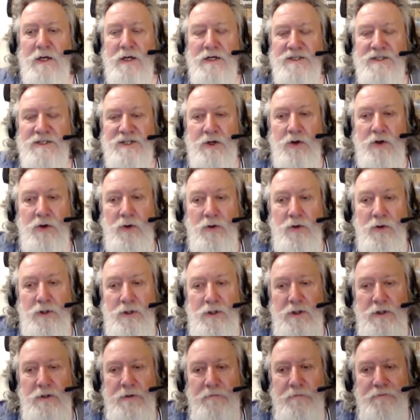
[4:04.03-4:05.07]
So,
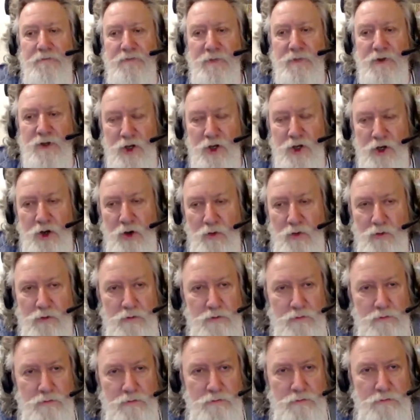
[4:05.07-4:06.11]
the
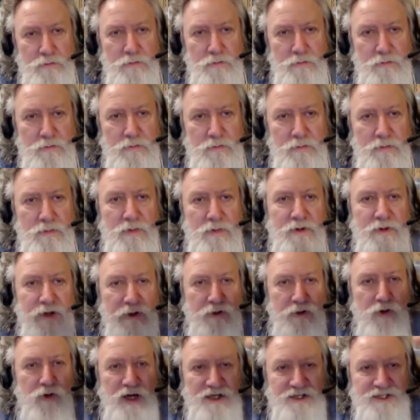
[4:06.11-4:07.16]

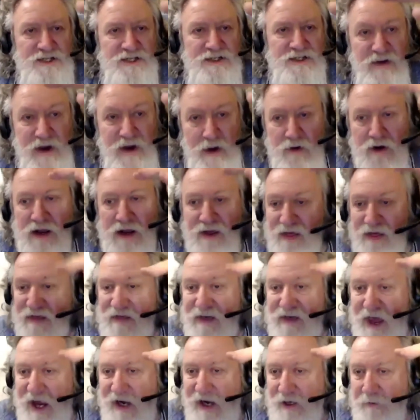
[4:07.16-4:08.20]
crust is very
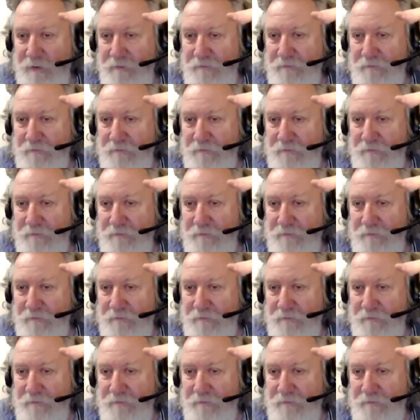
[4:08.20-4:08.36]
thick.